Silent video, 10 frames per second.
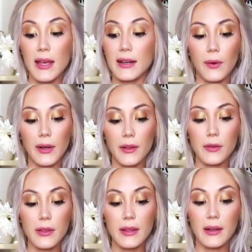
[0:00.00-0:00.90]
Now
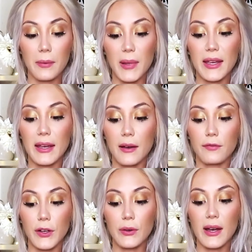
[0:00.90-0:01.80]
another thing that I'm picking up
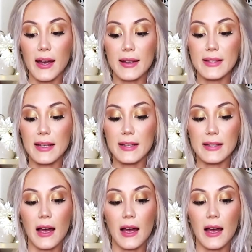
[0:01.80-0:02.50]
for you guys is